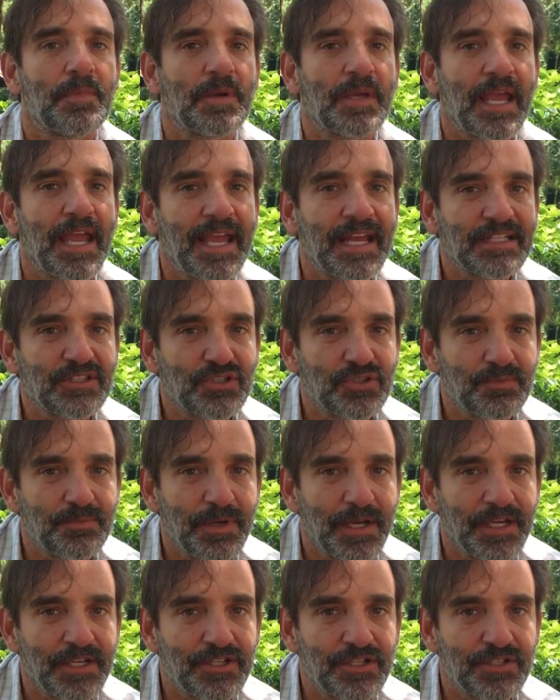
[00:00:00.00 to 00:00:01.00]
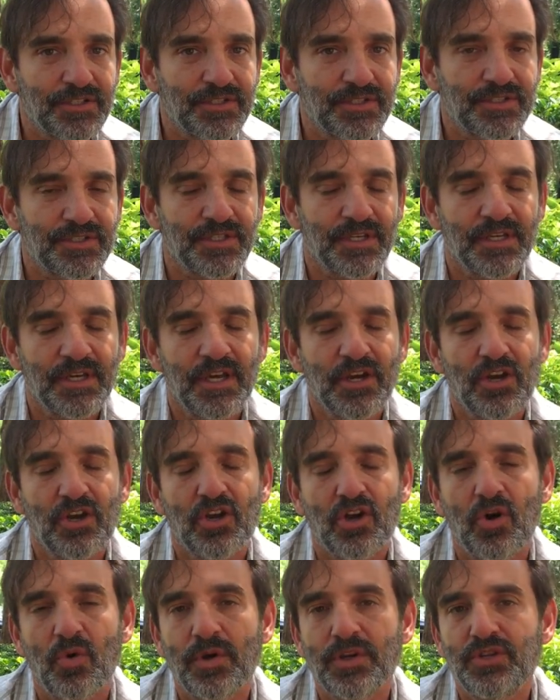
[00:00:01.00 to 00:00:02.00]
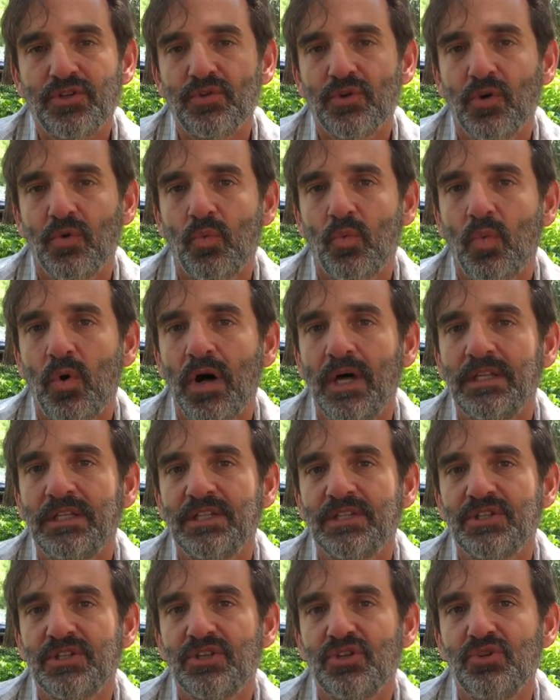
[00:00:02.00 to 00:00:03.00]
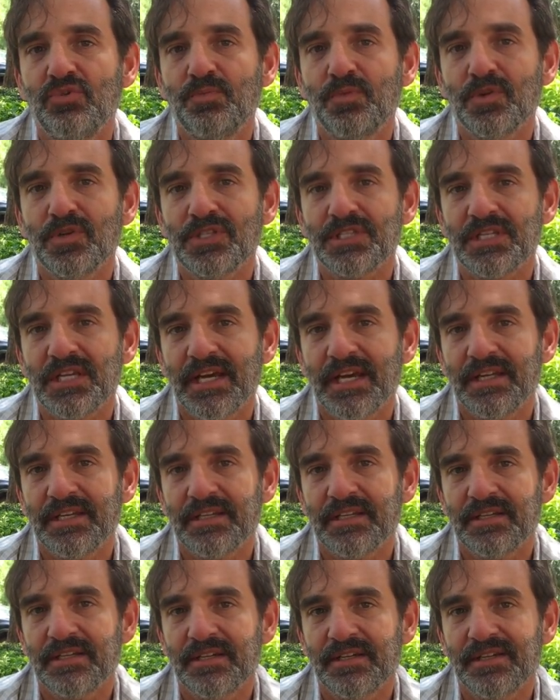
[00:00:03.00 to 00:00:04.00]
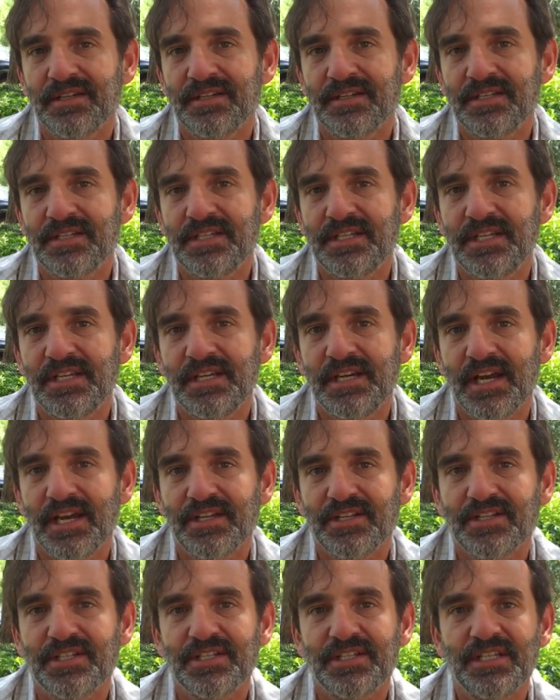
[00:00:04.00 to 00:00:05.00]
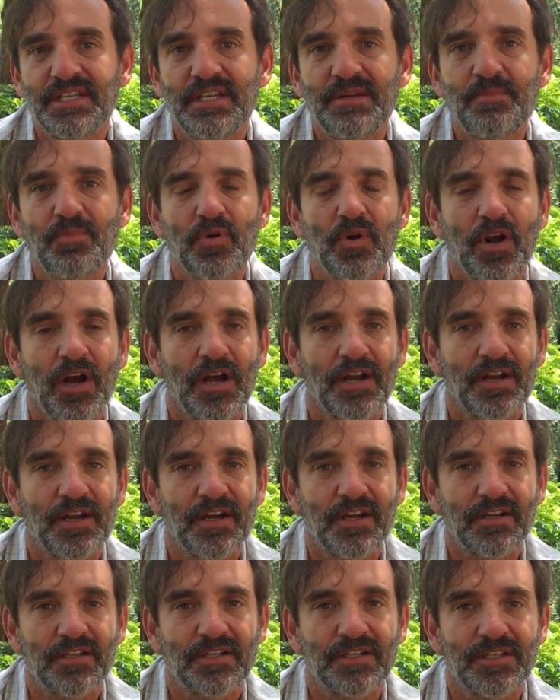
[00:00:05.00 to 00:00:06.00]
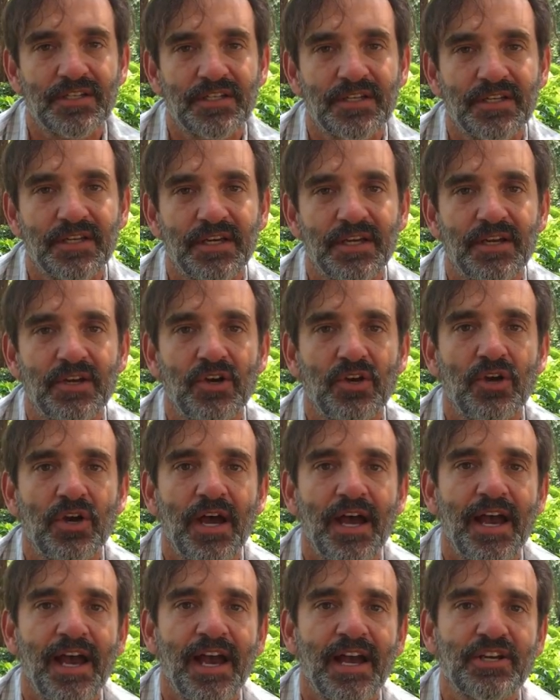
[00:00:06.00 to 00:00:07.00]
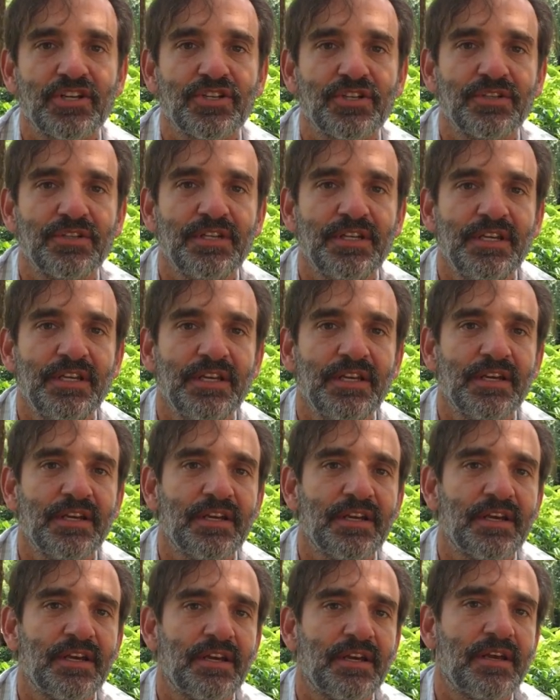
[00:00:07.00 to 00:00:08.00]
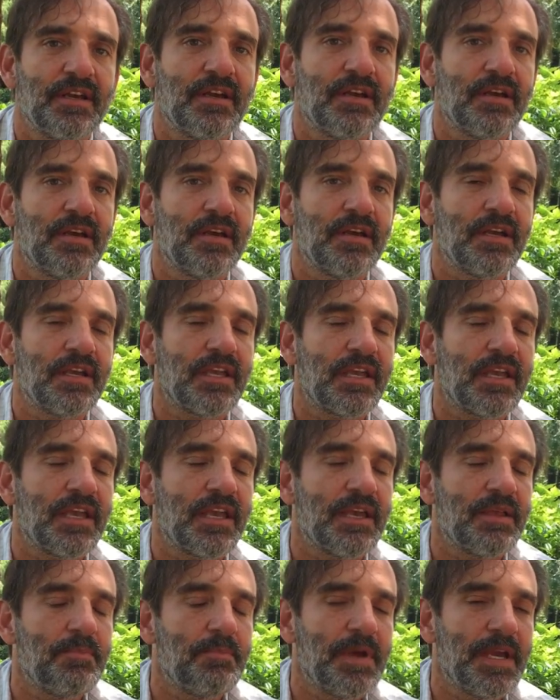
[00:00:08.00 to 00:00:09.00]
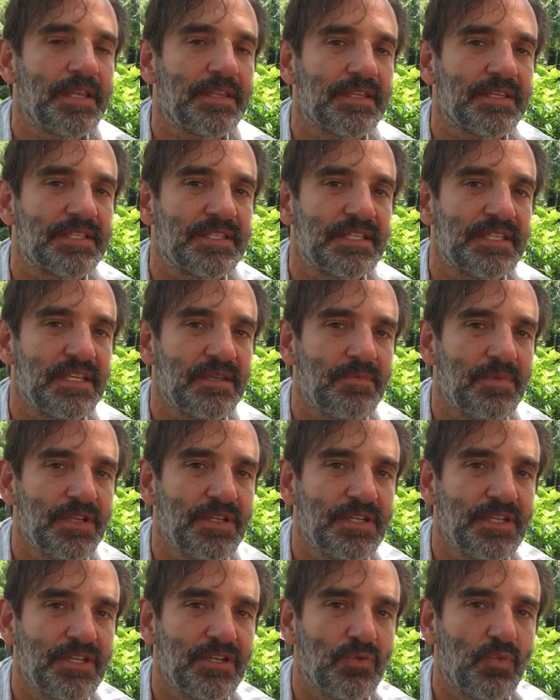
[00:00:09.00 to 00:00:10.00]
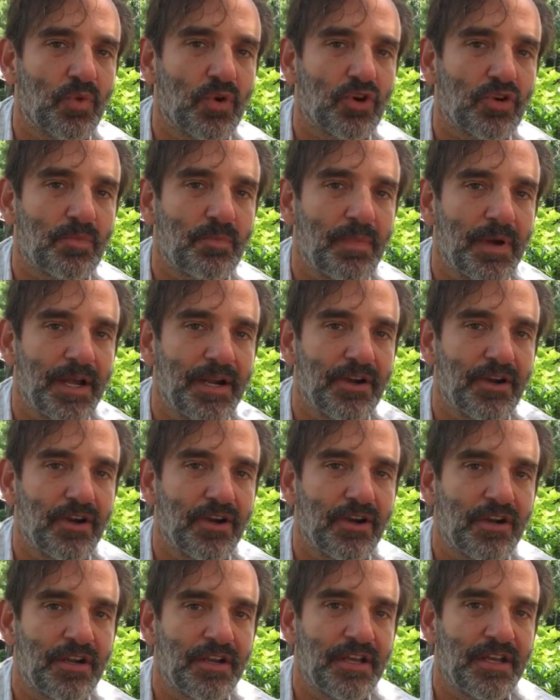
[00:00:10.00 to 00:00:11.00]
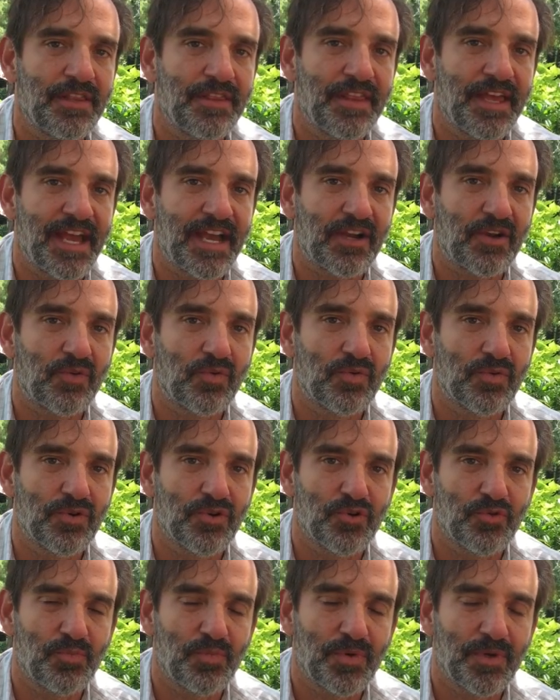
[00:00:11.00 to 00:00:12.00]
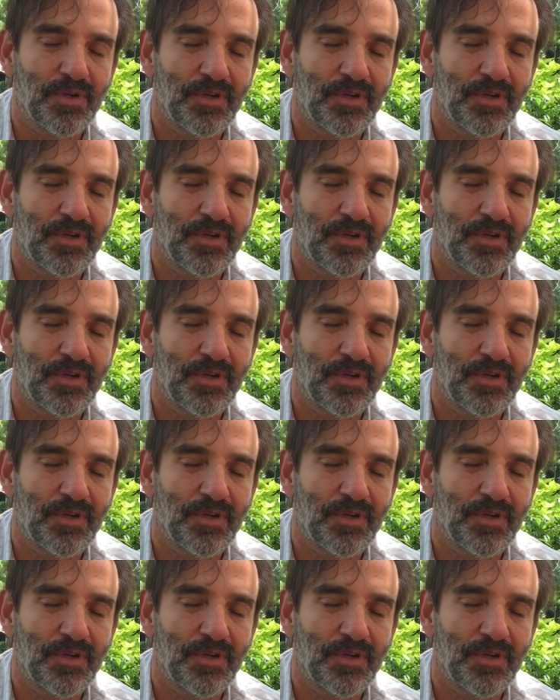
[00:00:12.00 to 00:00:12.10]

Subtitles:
cancer patients, going to a 1 to 2% THC product actually can make the CBD work better in that group.